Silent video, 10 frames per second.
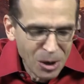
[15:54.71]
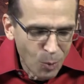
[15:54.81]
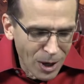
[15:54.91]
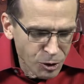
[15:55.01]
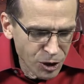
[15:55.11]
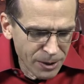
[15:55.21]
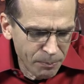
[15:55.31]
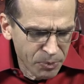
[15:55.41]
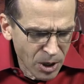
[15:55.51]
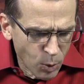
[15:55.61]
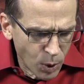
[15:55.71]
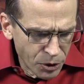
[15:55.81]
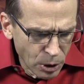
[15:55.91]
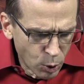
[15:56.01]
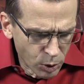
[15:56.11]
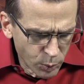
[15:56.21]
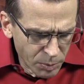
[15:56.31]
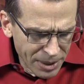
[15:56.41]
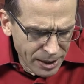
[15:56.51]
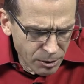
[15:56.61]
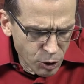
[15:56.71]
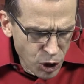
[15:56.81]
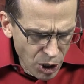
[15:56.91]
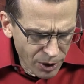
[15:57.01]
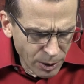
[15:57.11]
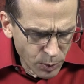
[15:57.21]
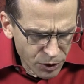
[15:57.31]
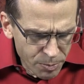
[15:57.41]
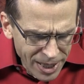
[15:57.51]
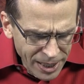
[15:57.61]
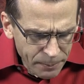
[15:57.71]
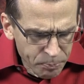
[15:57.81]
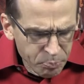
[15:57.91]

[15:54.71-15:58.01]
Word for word: watching what the Lord would be sharing with me.